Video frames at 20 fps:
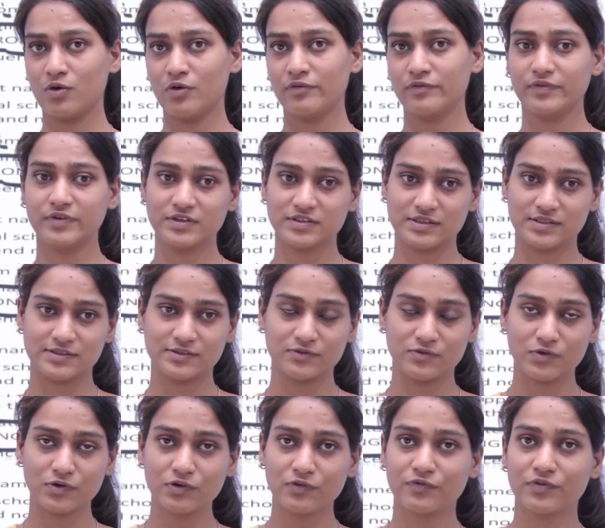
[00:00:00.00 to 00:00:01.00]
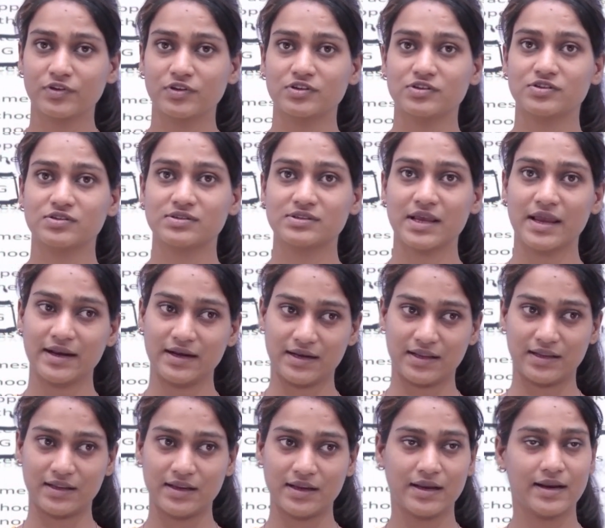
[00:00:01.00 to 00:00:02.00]
which is good for the
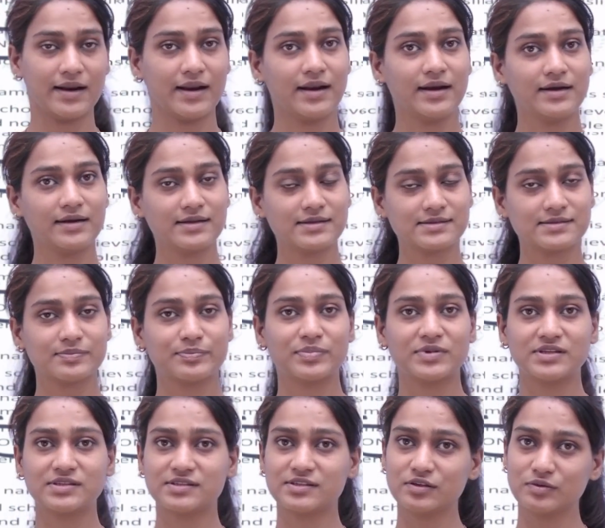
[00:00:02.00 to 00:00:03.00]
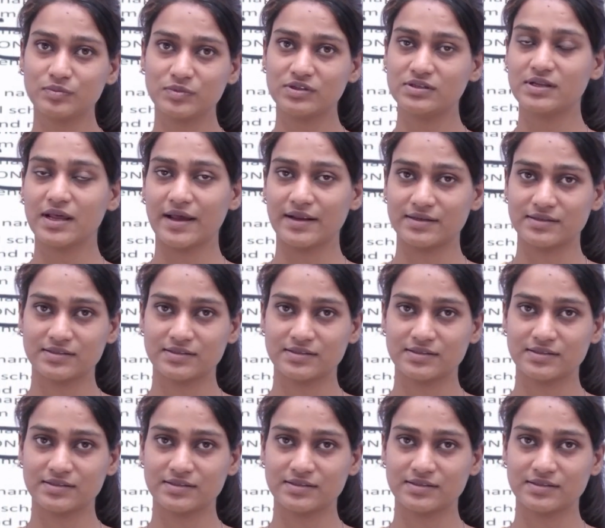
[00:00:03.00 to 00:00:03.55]
society. It is presumed that.